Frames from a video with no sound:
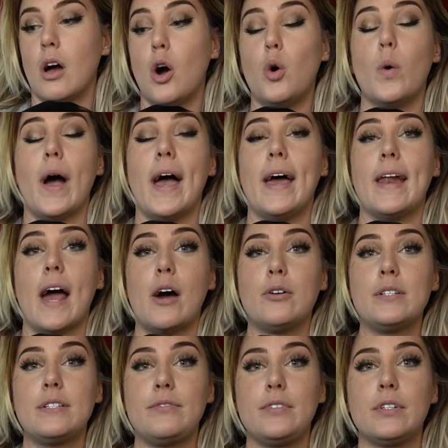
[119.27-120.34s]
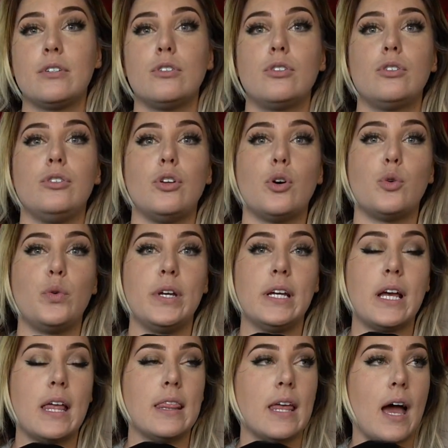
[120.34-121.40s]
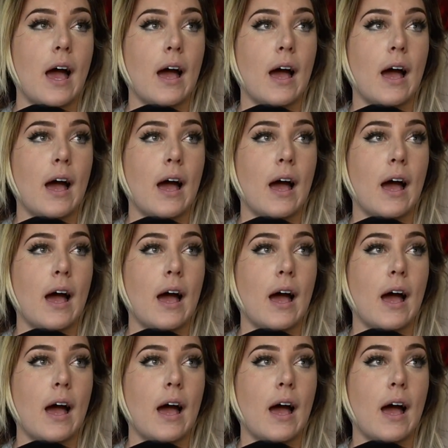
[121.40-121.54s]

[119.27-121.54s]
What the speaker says: Oh, and how does it feel knowing that